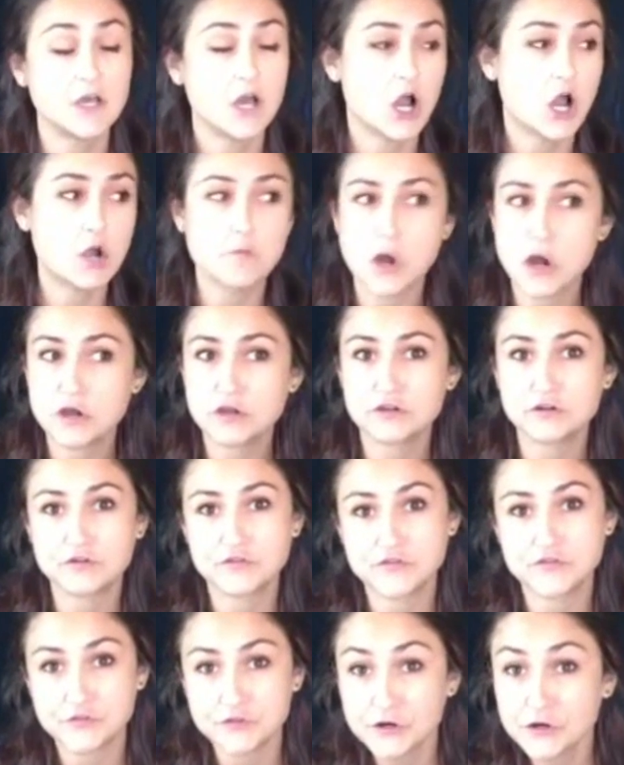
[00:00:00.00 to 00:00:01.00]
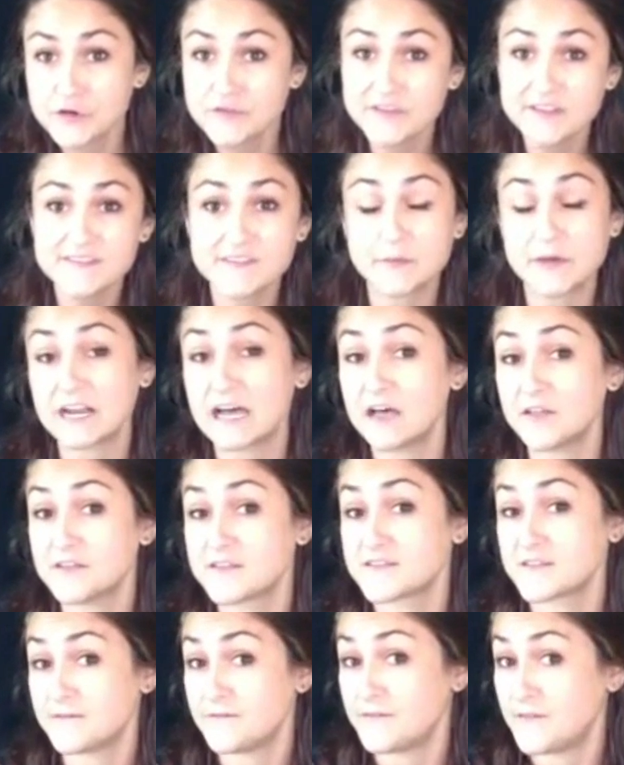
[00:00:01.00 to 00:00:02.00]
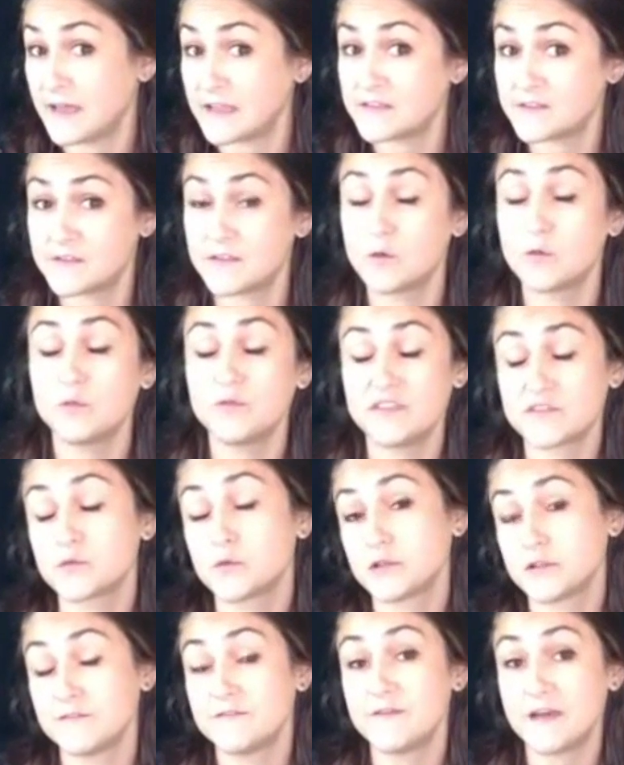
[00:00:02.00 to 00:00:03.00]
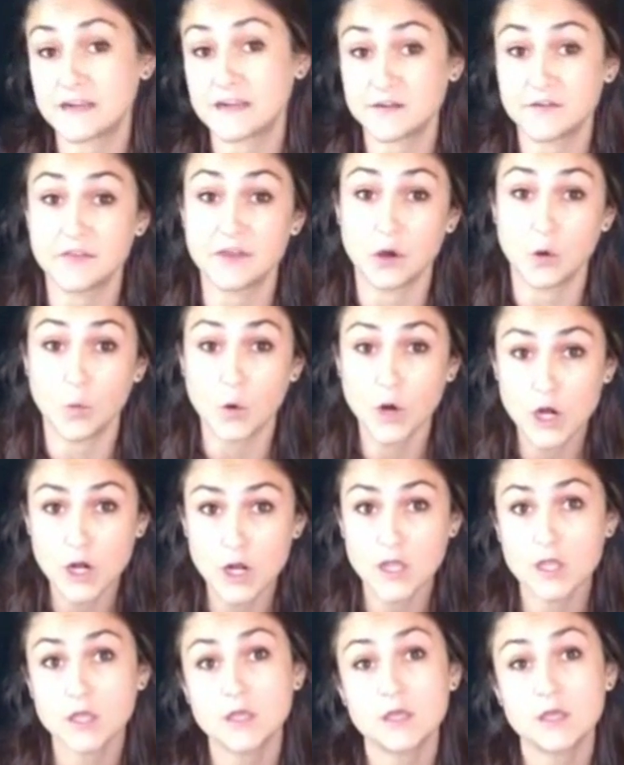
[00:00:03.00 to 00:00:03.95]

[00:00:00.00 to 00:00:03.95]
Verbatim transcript: Are marketers nervous about how this affect this will affect their work?